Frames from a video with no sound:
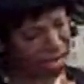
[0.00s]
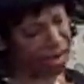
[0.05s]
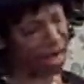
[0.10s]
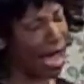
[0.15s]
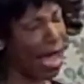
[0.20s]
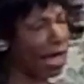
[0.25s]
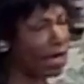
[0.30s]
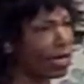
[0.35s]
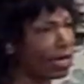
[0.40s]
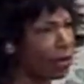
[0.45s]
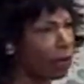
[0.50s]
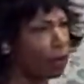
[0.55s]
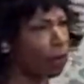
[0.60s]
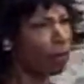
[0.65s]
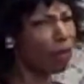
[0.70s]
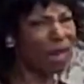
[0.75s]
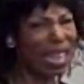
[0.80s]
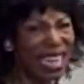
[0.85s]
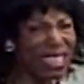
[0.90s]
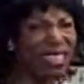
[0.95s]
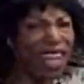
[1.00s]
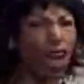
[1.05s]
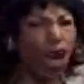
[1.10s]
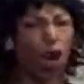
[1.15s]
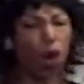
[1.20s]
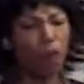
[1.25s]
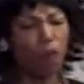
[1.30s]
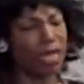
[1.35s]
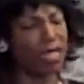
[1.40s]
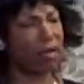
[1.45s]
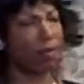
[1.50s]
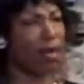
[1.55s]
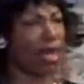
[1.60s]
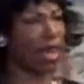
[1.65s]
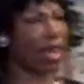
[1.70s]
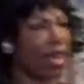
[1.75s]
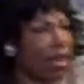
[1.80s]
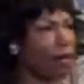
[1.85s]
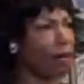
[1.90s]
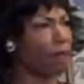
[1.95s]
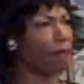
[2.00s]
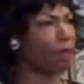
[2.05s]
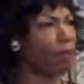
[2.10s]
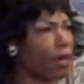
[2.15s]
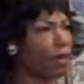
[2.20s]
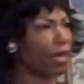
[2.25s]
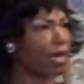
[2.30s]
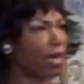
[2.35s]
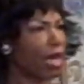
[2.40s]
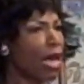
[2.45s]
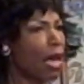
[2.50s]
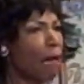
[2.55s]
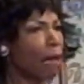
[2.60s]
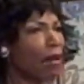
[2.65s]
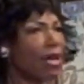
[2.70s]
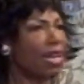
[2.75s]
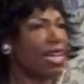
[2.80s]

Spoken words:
that. But he's a homeless man. But